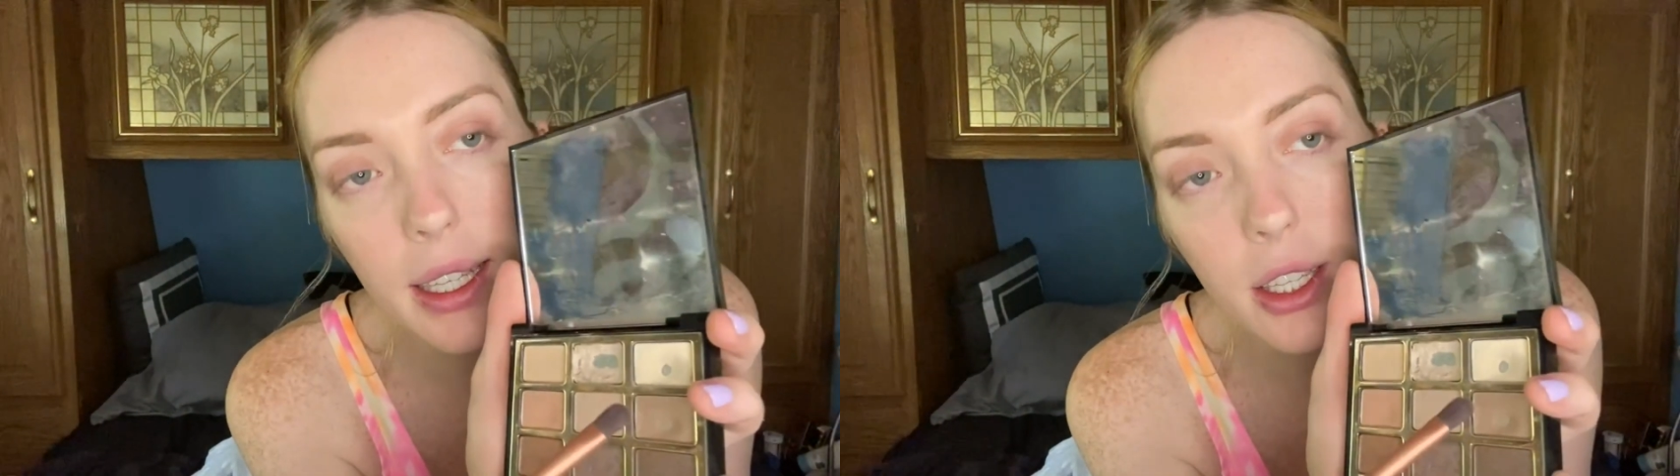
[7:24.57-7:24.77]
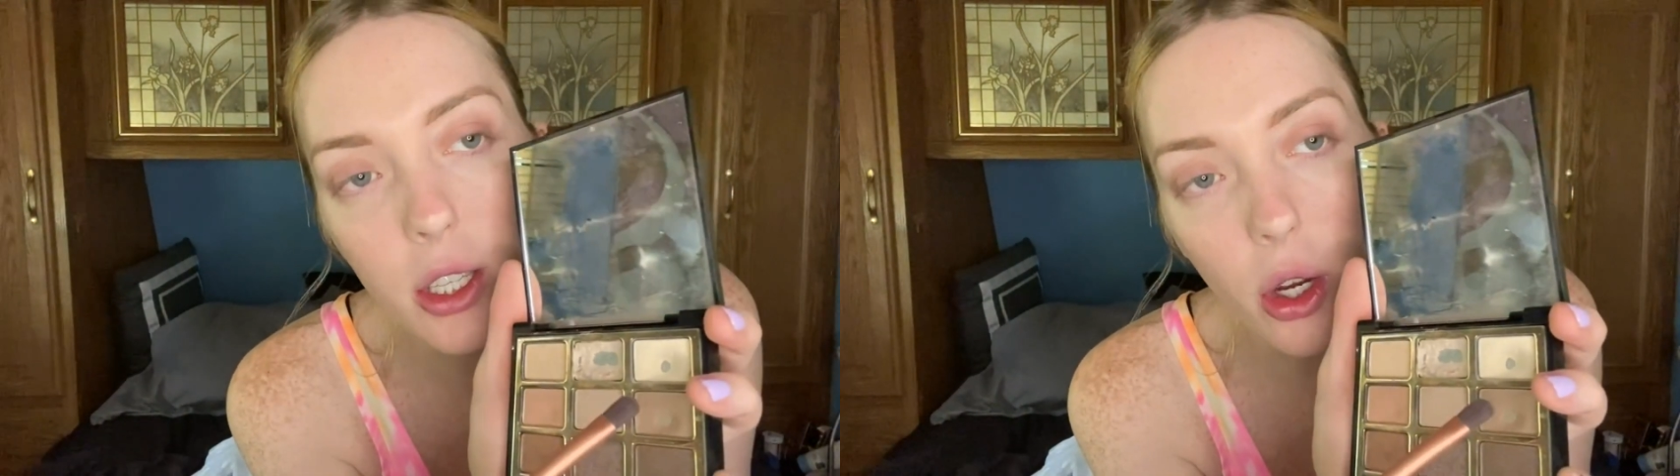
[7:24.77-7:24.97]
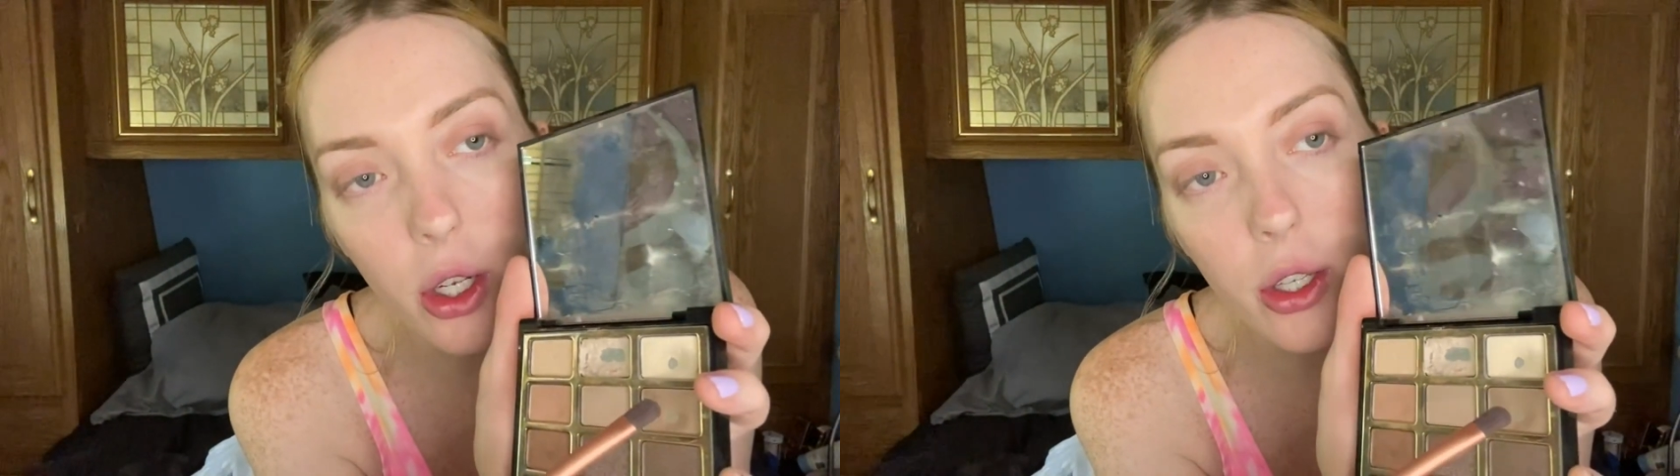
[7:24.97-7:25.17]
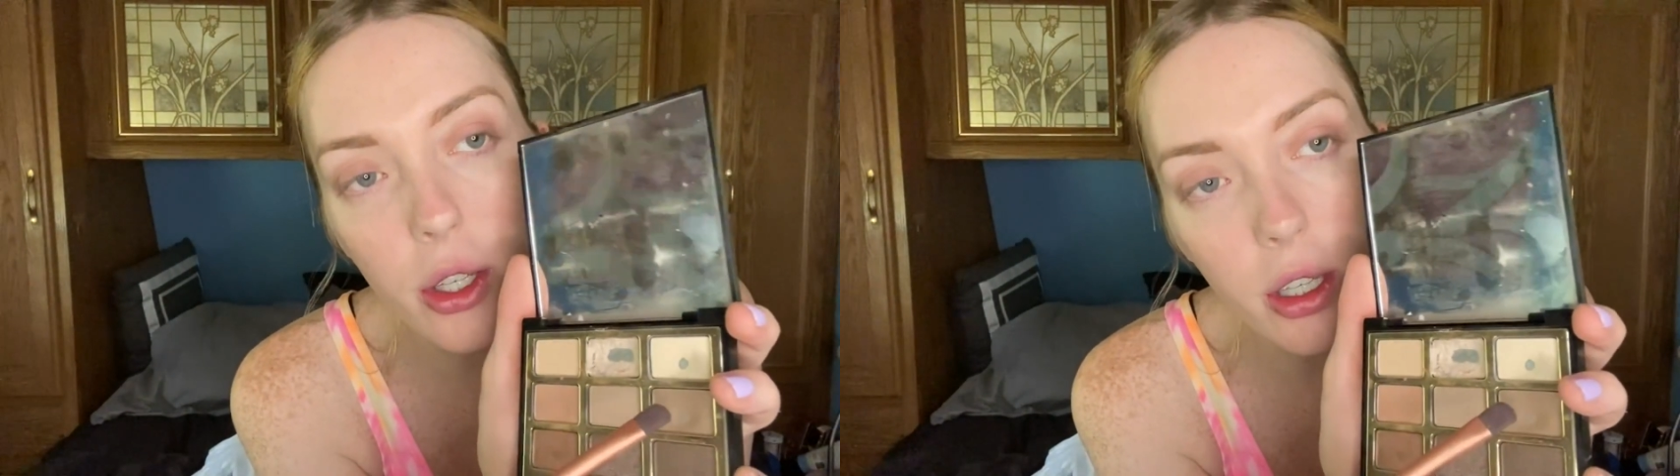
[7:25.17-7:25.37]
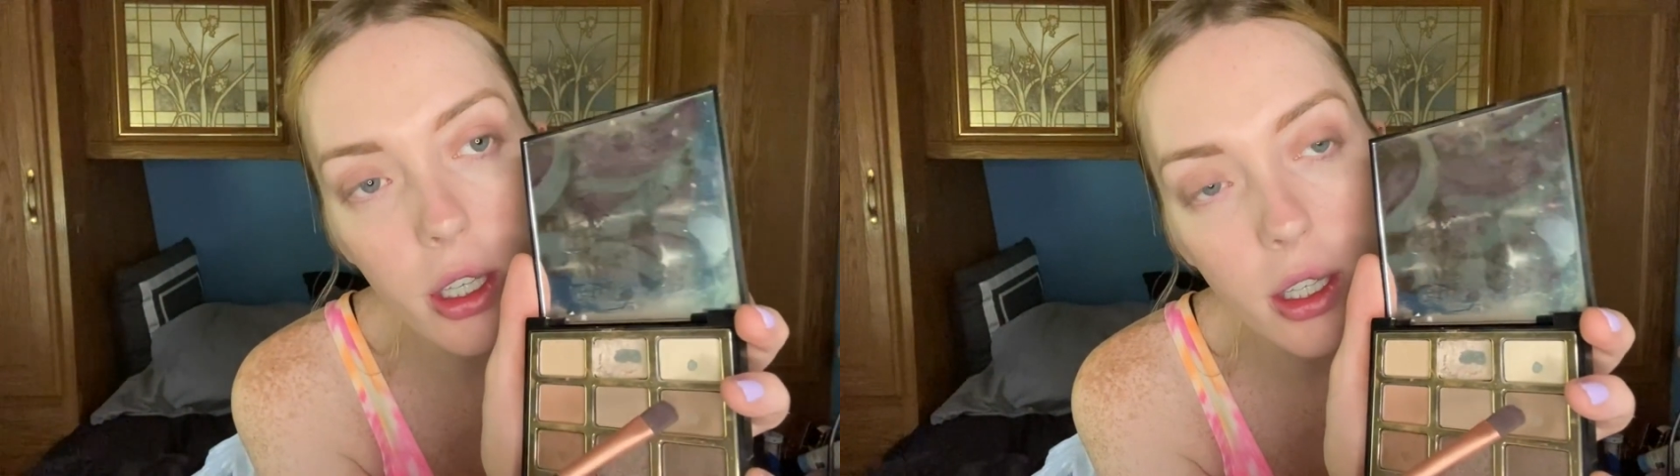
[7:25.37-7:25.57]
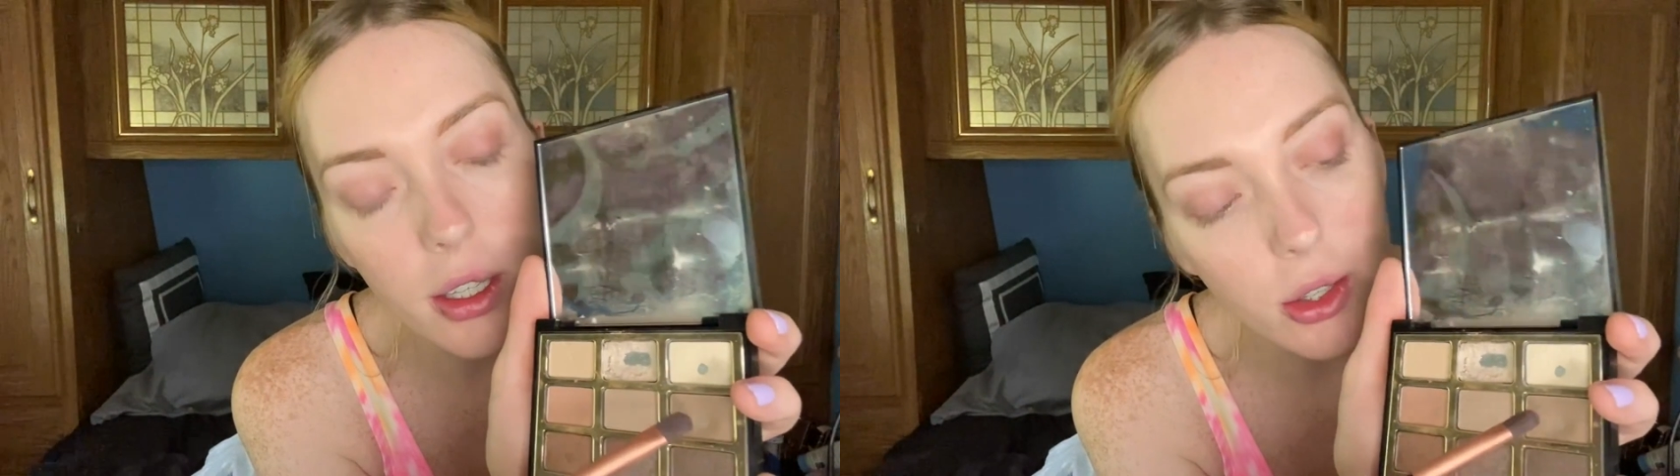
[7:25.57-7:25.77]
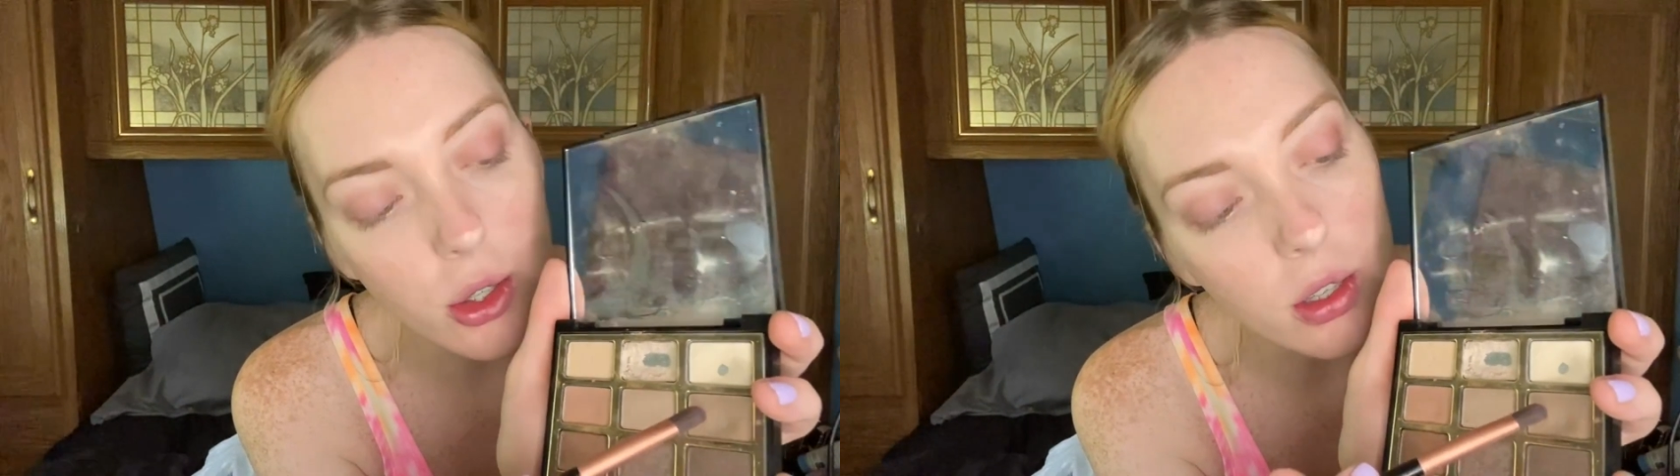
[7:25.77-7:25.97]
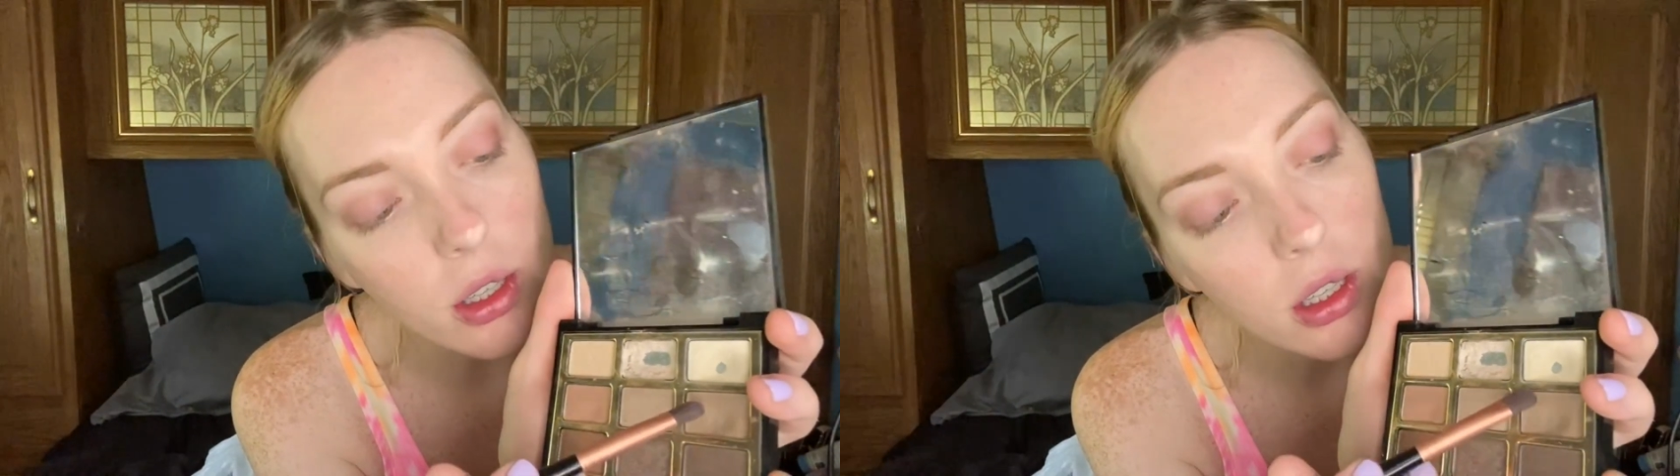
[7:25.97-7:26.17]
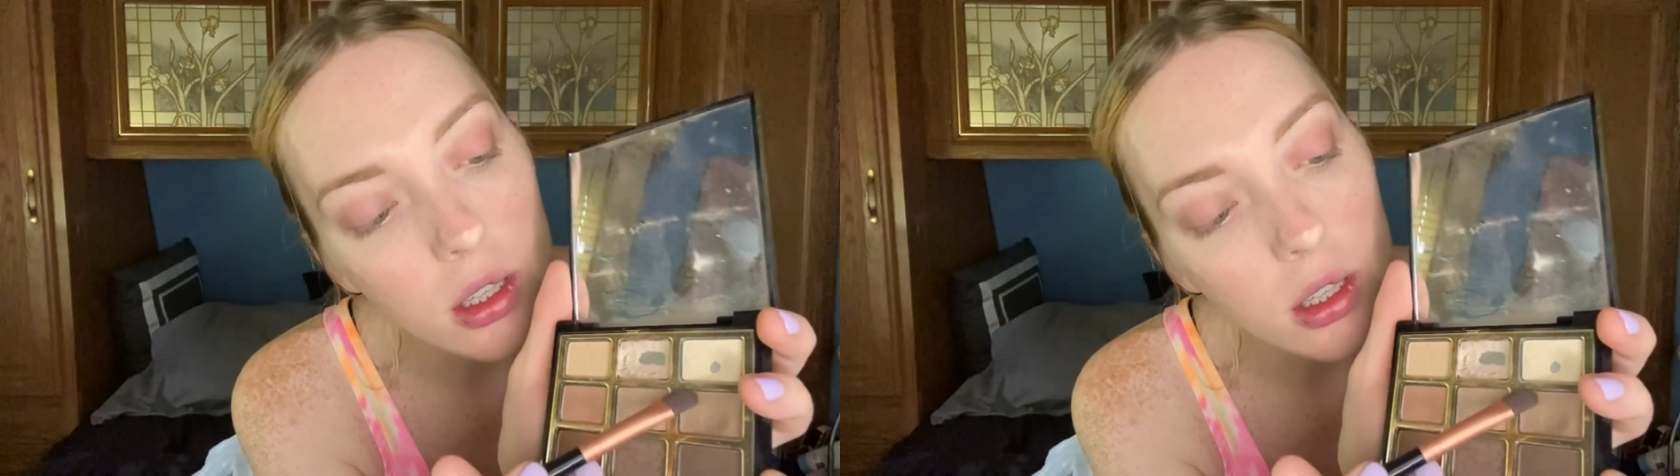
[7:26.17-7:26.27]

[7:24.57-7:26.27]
darker neutral.